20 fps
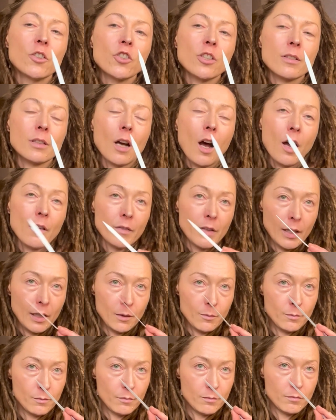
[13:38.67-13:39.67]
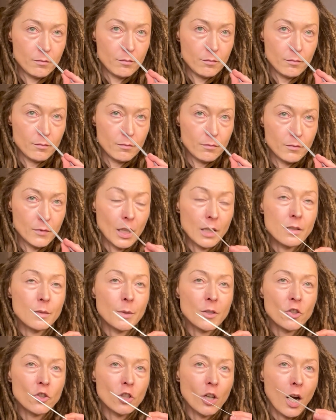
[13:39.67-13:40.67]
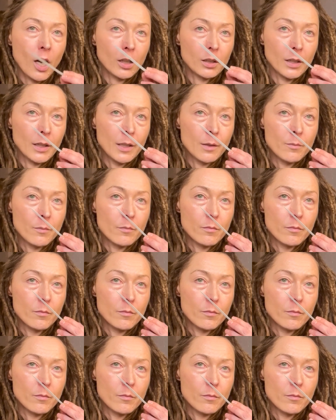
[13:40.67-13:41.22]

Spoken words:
just coffee. Not as much chocolate.